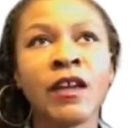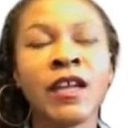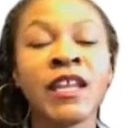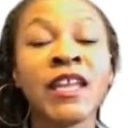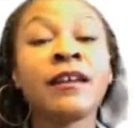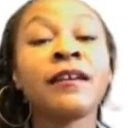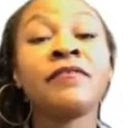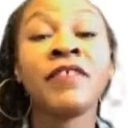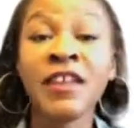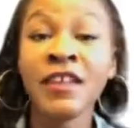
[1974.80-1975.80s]
an
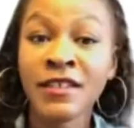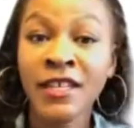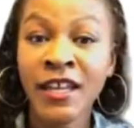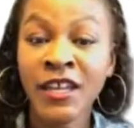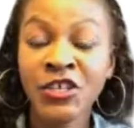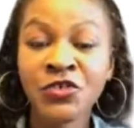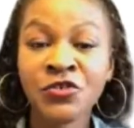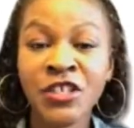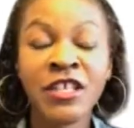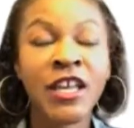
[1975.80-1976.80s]
inconvenience, I guess you
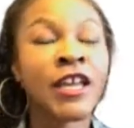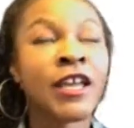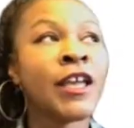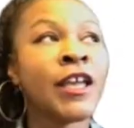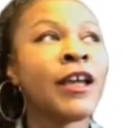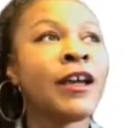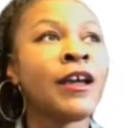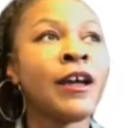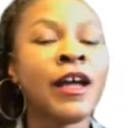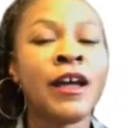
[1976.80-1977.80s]
could say,
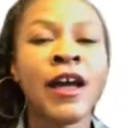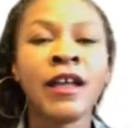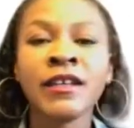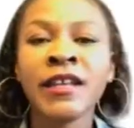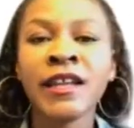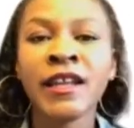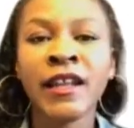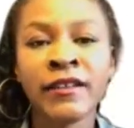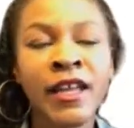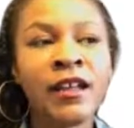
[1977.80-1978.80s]
I look at it
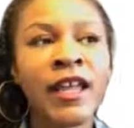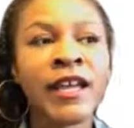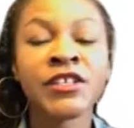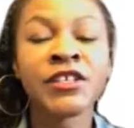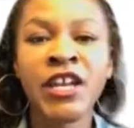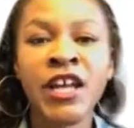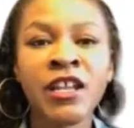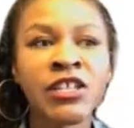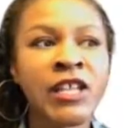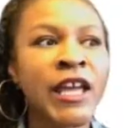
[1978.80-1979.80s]
now like a
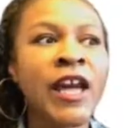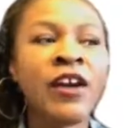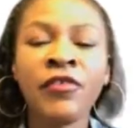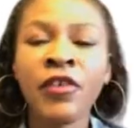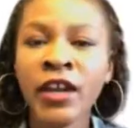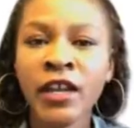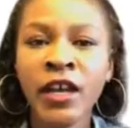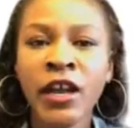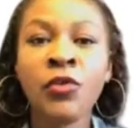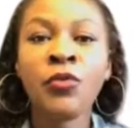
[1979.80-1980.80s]
challenge. Like, how far can
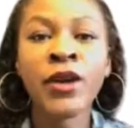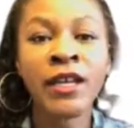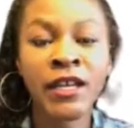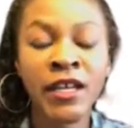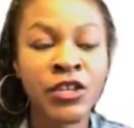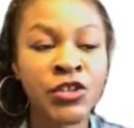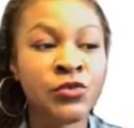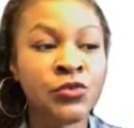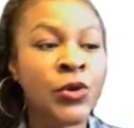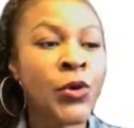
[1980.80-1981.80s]
I go? What can I
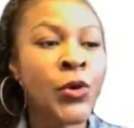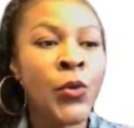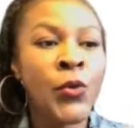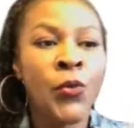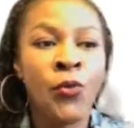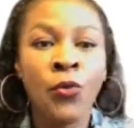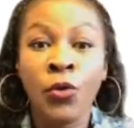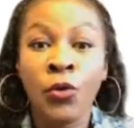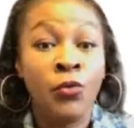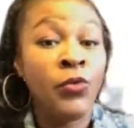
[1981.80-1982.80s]
do?
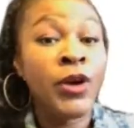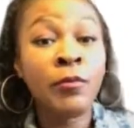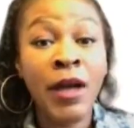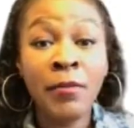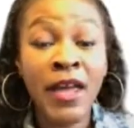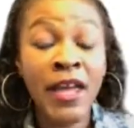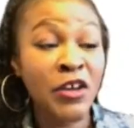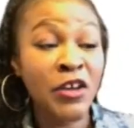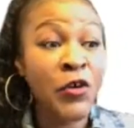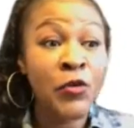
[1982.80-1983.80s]
What am I made
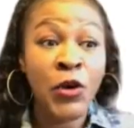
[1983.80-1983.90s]
of?